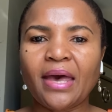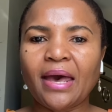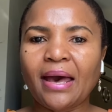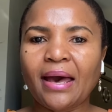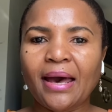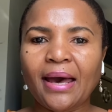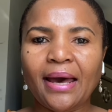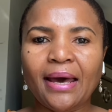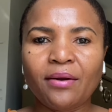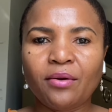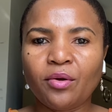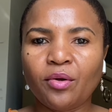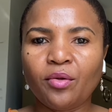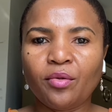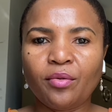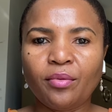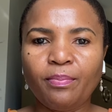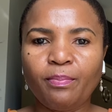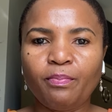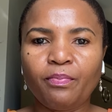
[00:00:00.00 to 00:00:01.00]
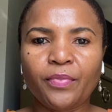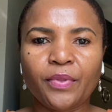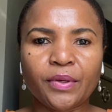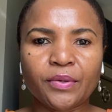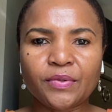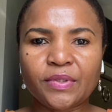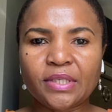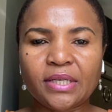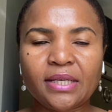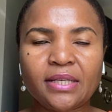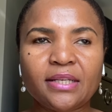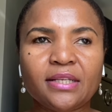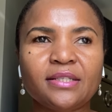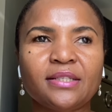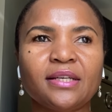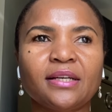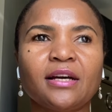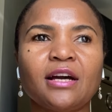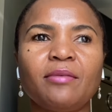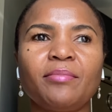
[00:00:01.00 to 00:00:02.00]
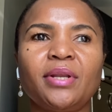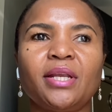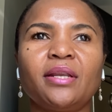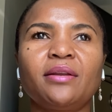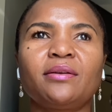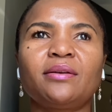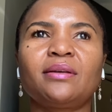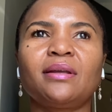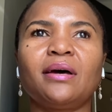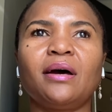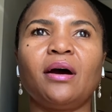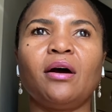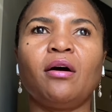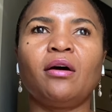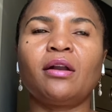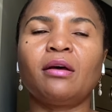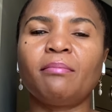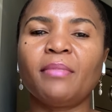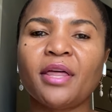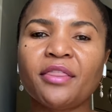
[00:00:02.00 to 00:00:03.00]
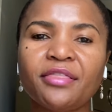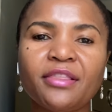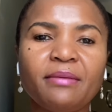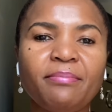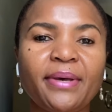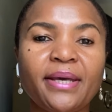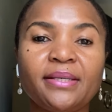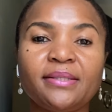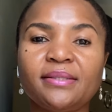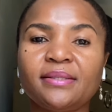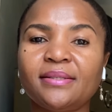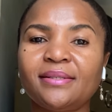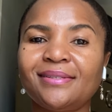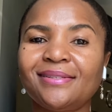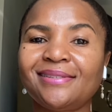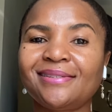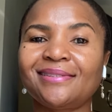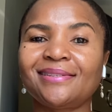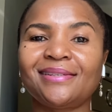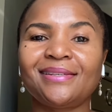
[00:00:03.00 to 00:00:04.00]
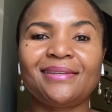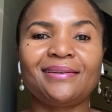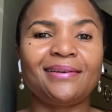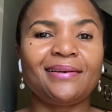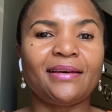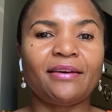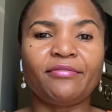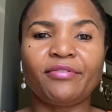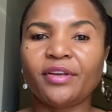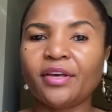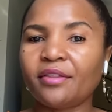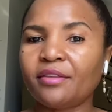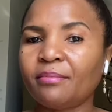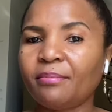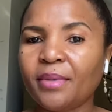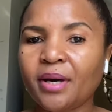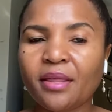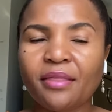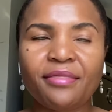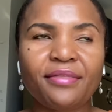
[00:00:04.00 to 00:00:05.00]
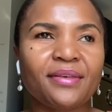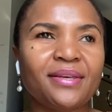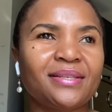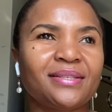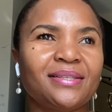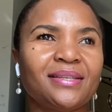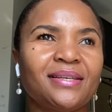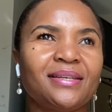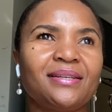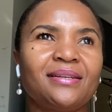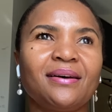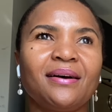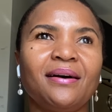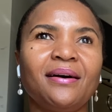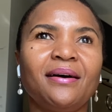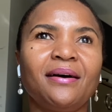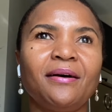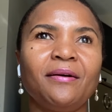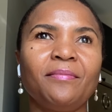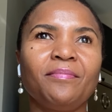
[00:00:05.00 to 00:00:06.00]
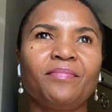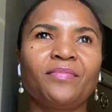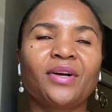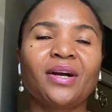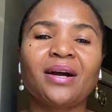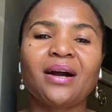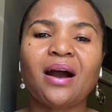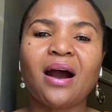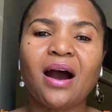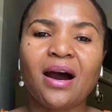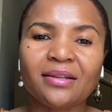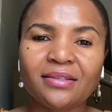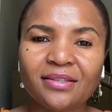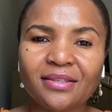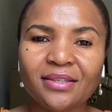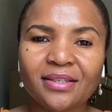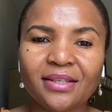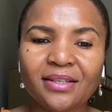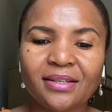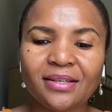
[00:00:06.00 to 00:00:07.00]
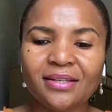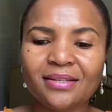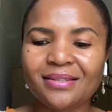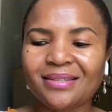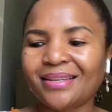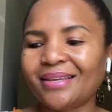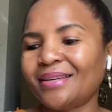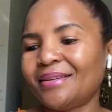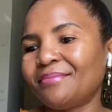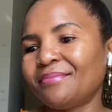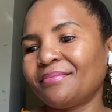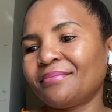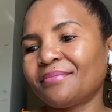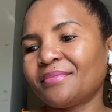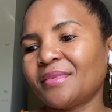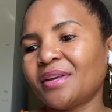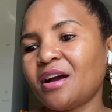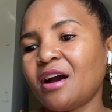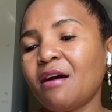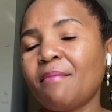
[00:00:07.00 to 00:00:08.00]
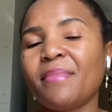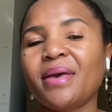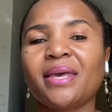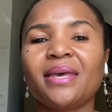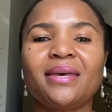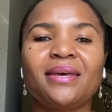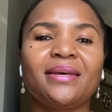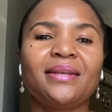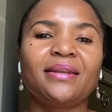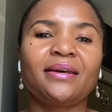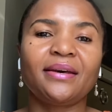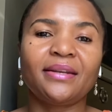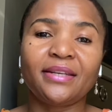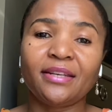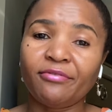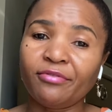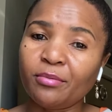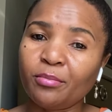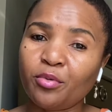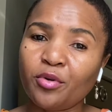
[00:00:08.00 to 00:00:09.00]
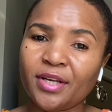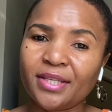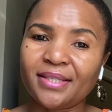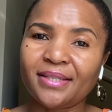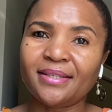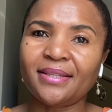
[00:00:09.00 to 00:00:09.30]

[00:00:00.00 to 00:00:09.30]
Add all those in. Is it coming in on a monthly basis, every other month? Is it constant? Is it coming in at different points in